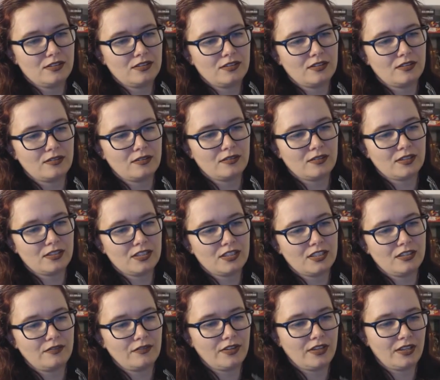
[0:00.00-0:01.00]
So let's
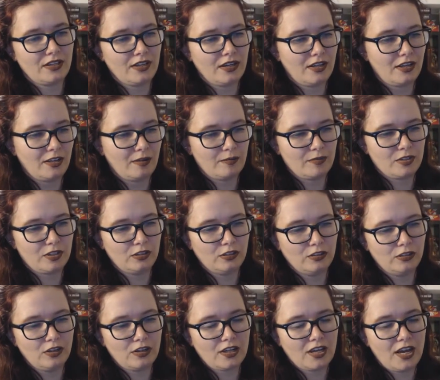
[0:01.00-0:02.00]
see if we can get him to
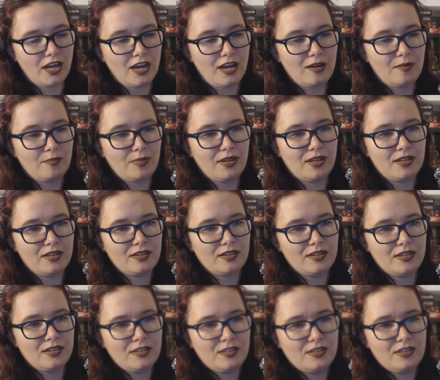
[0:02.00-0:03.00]
look up.
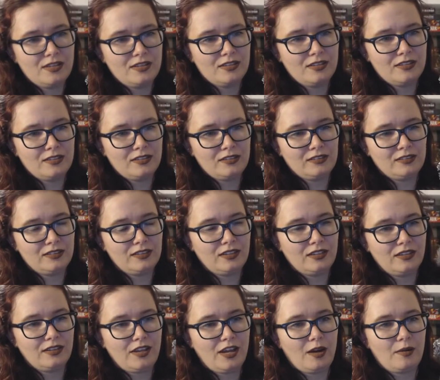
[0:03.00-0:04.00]

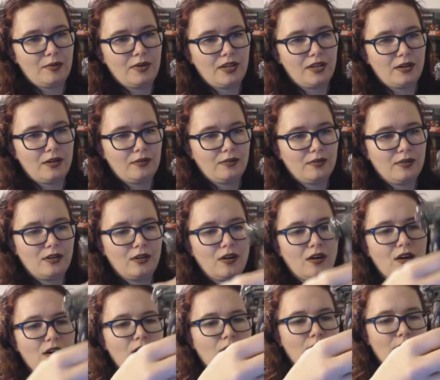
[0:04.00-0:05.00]
There we go.
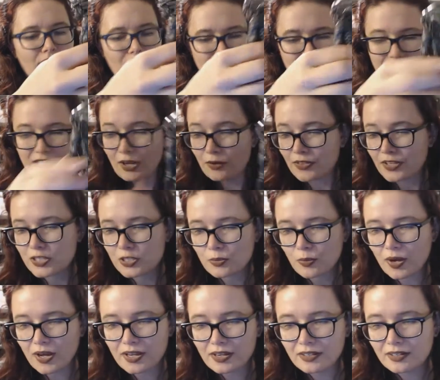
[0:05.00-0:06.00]
Oh, yes. Now this
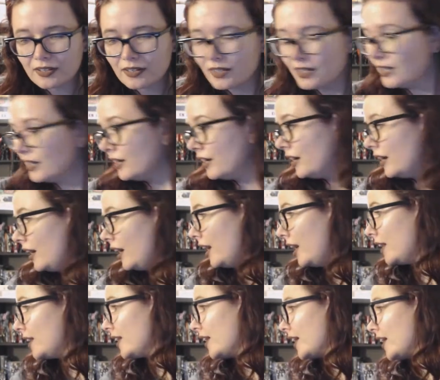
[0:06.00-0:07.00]
one,
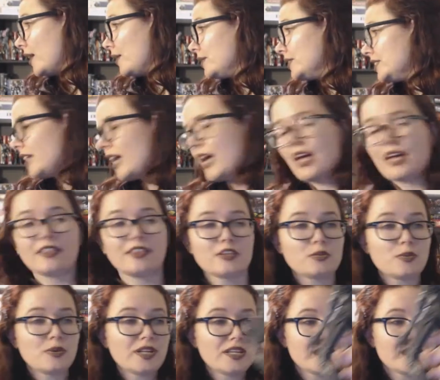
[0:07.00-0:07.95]
like I was saying, this